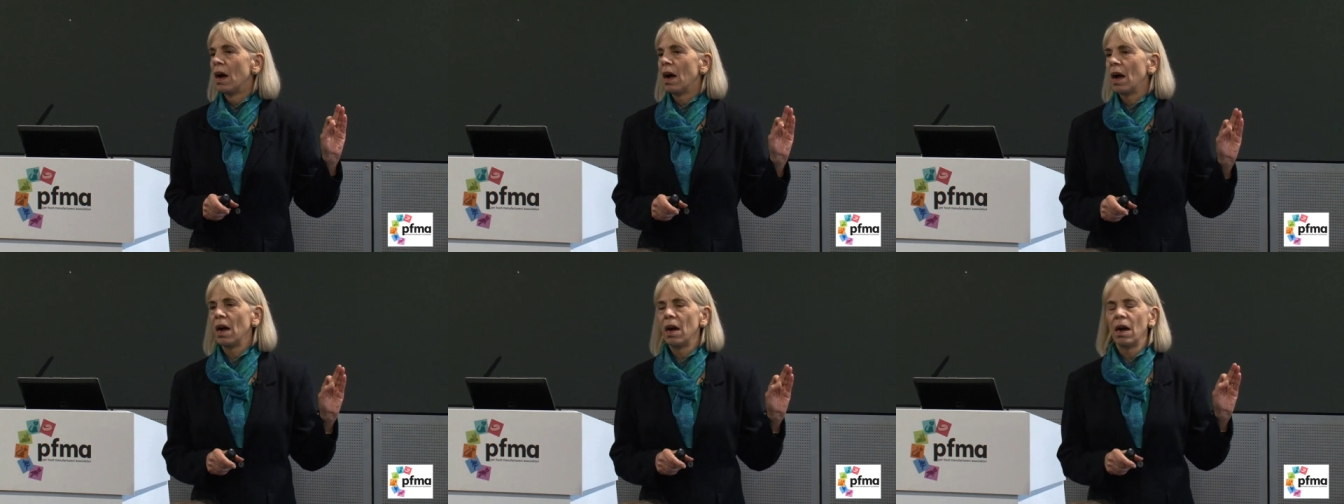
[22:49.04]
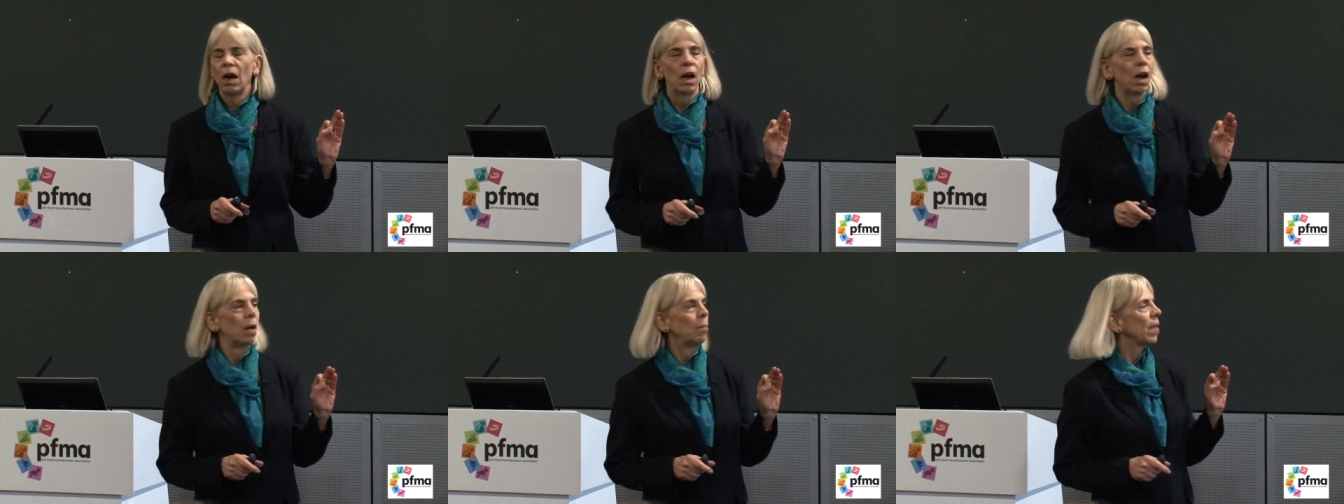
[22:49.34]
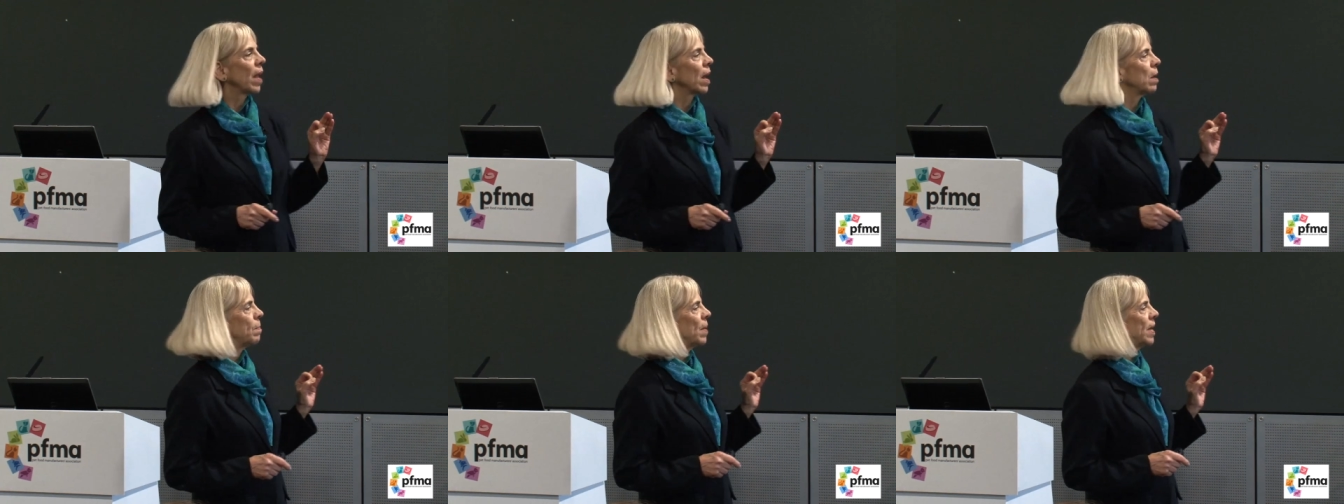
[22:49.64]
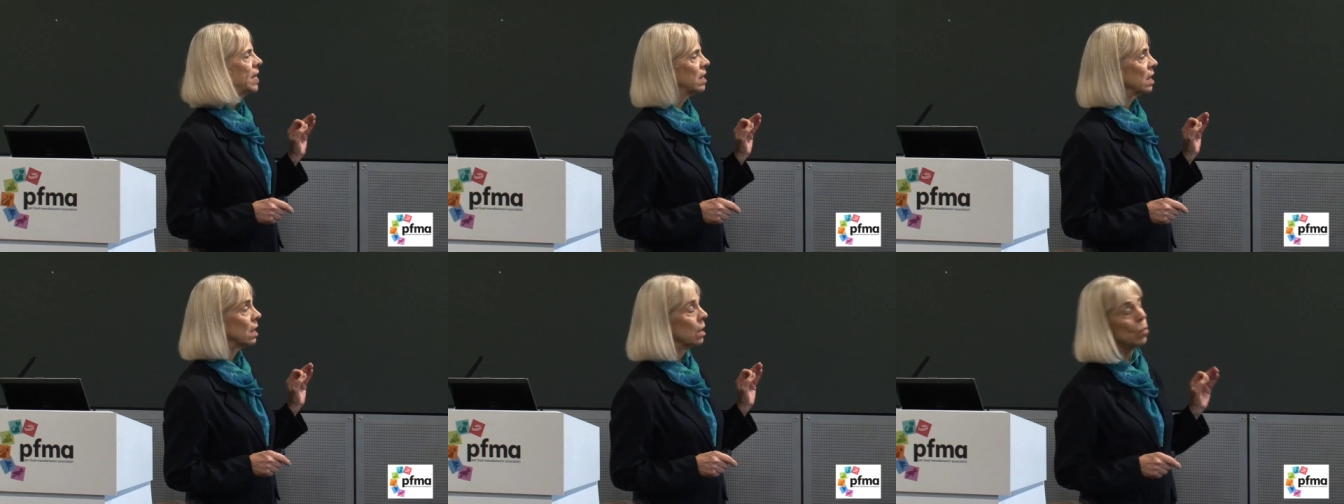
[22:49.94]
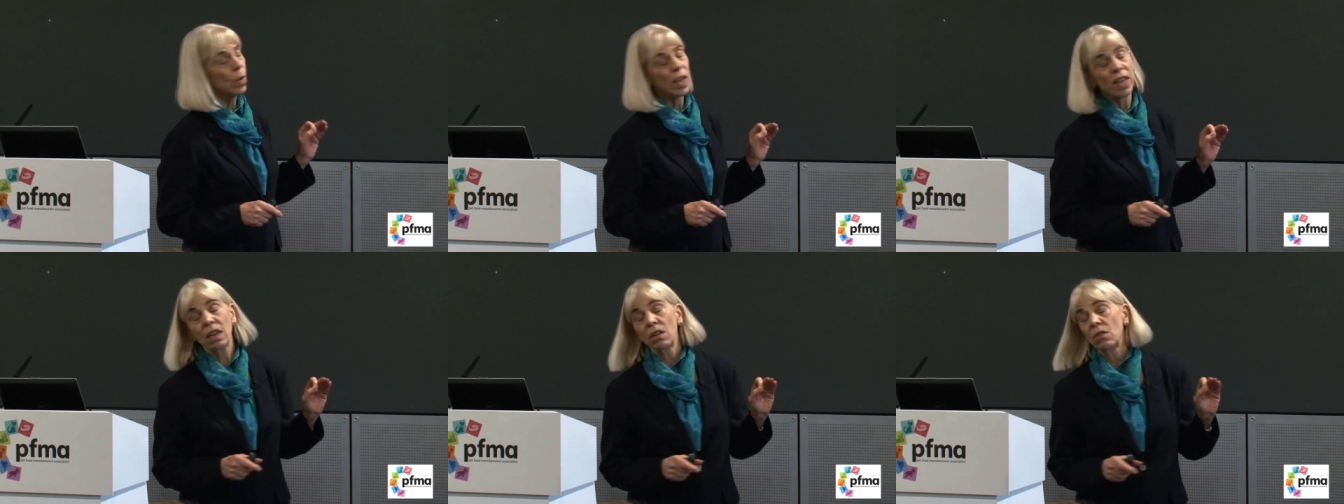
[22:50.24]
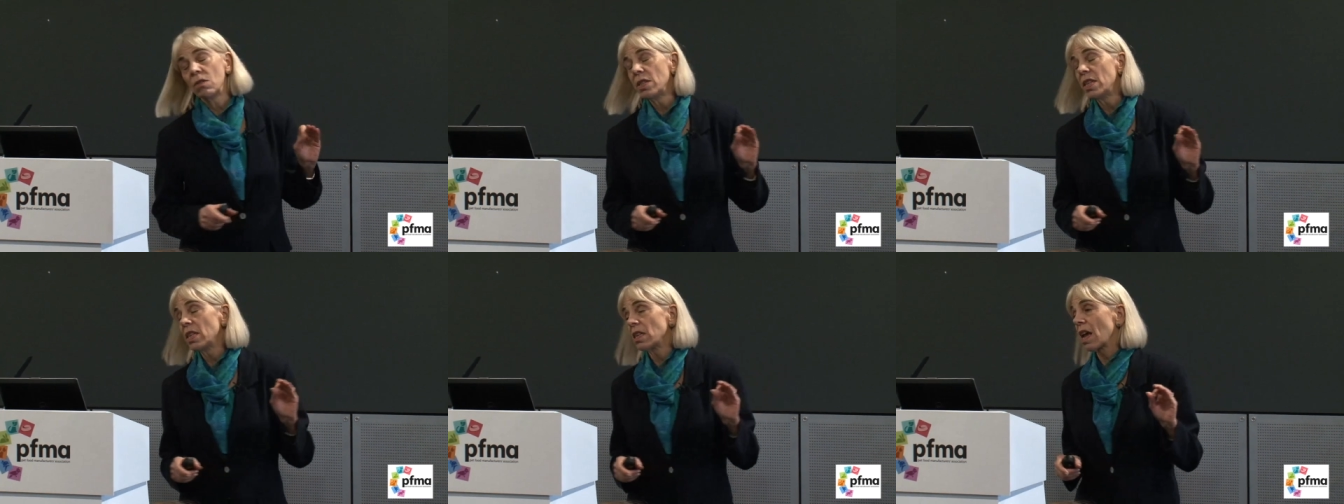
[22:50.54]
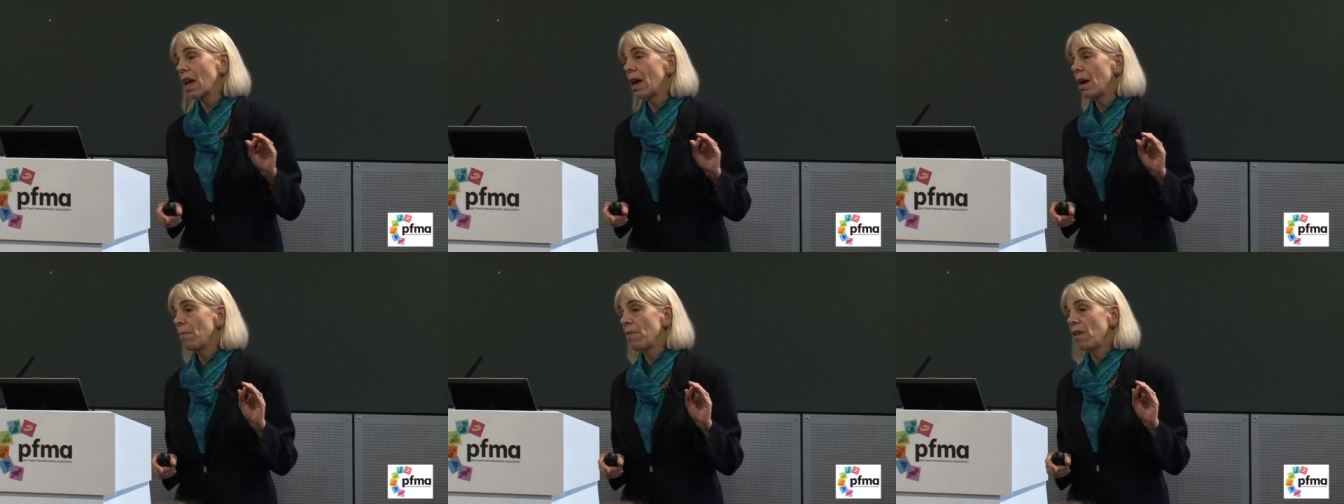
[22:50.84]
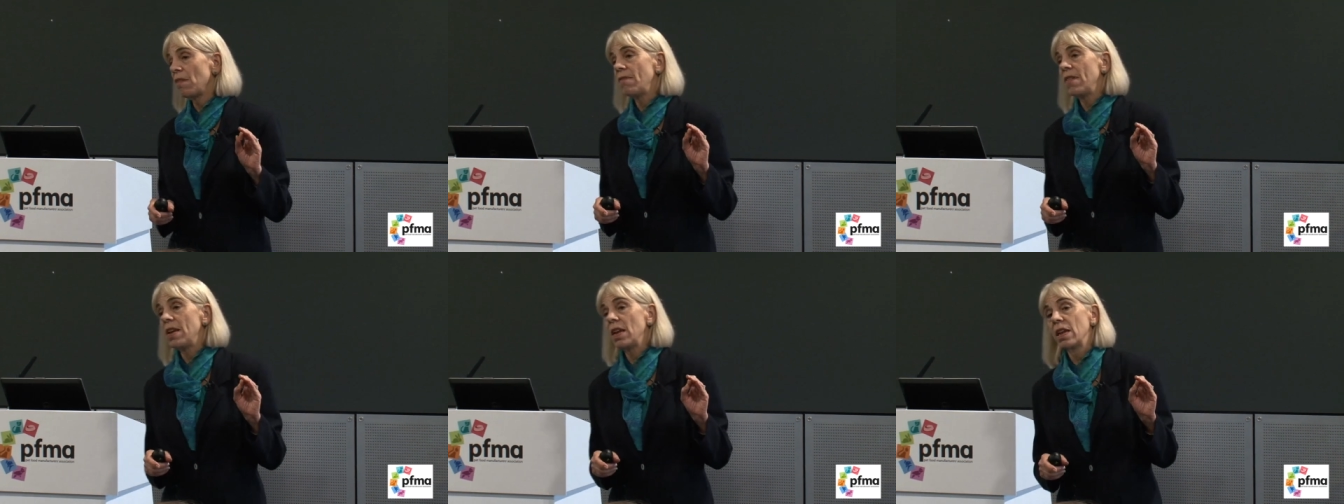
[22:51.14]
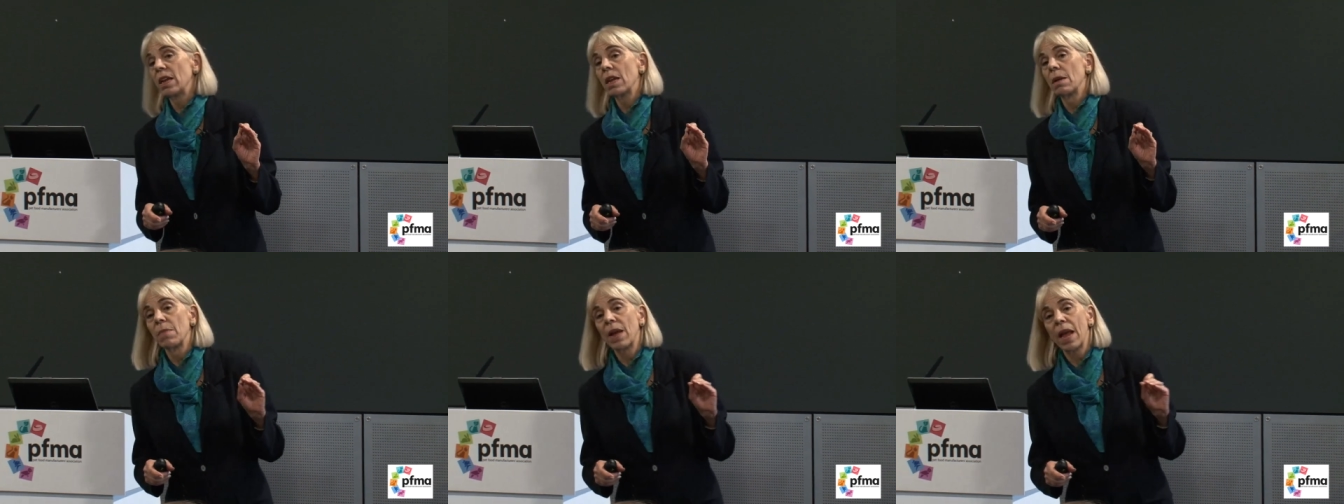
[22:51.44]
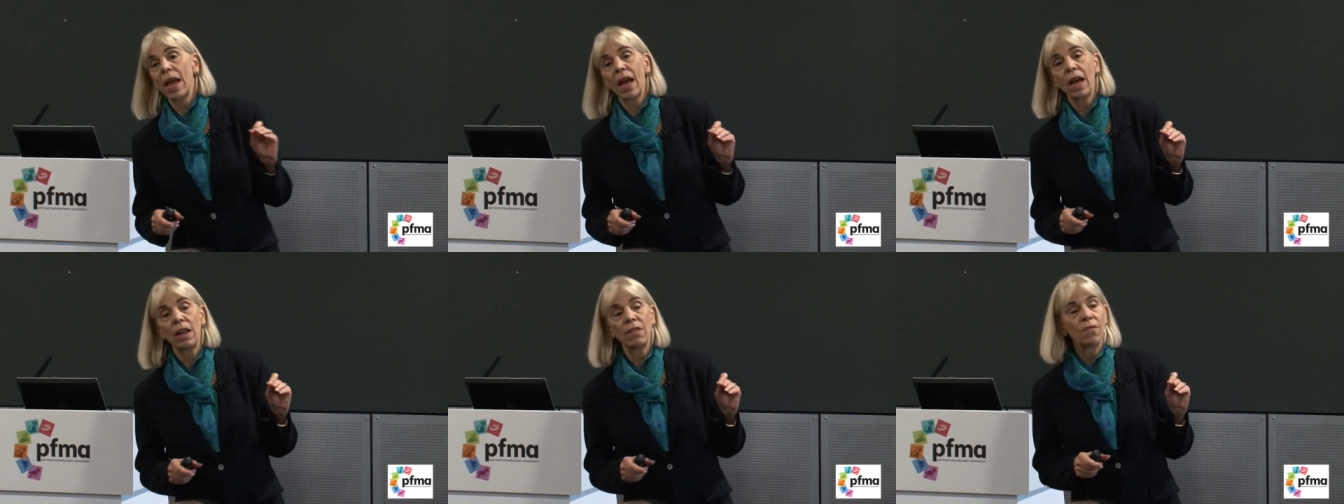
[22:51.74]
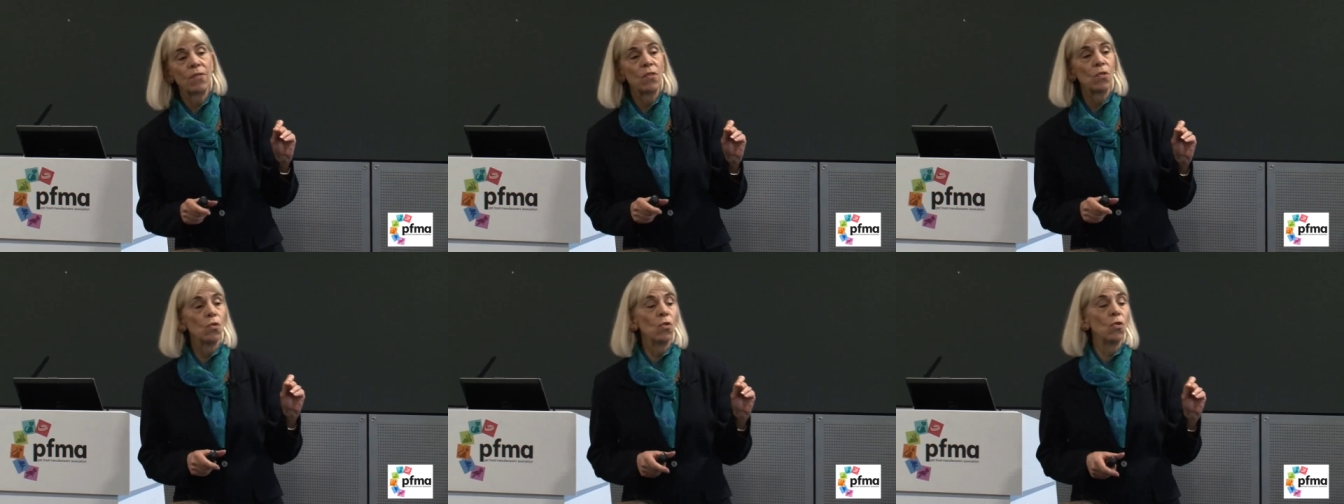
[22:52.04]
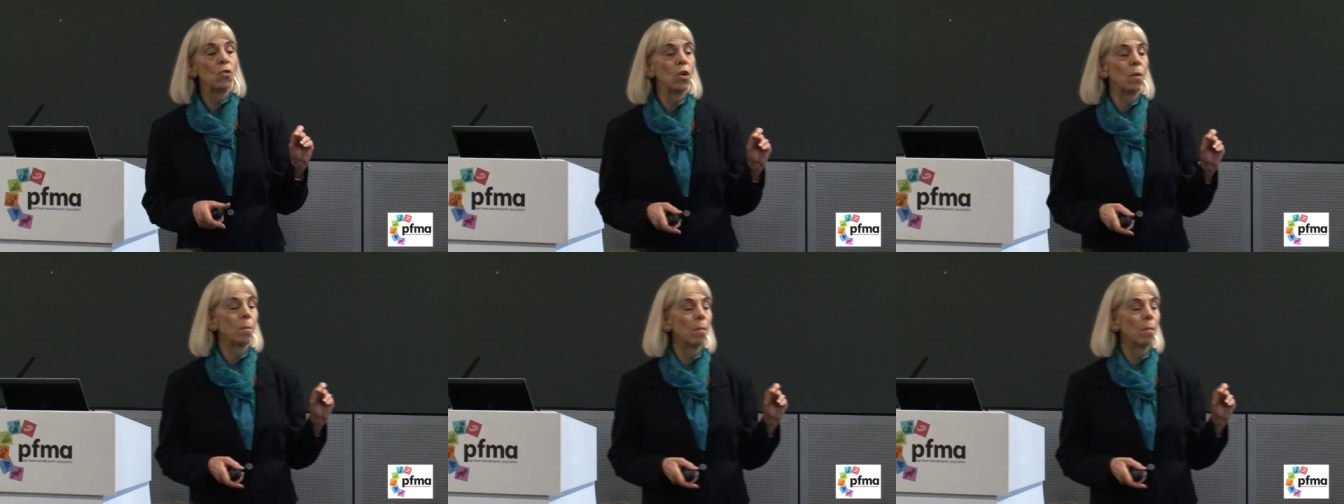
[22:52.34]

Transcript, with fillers: Um, and basically, we cured this cat by feeding him cat food.